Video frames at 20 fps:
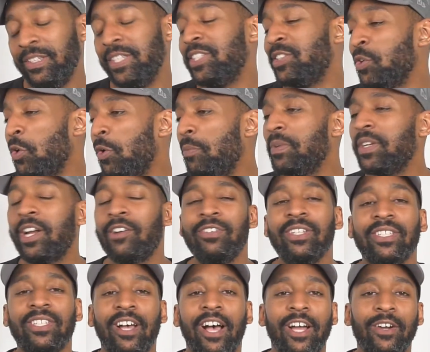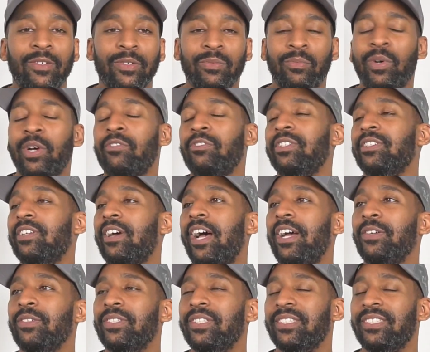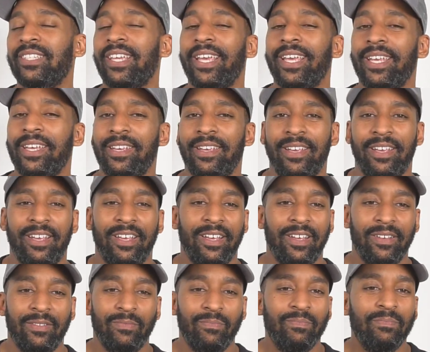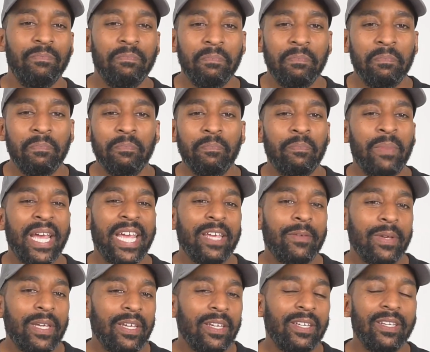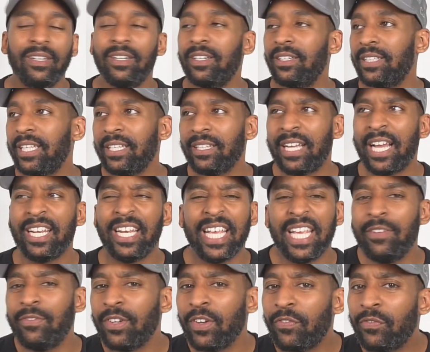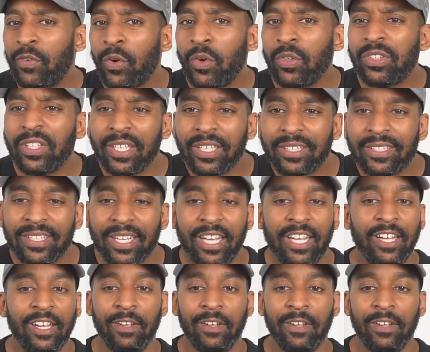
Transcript: Dortmund were entitled to say maybe can they even afford this?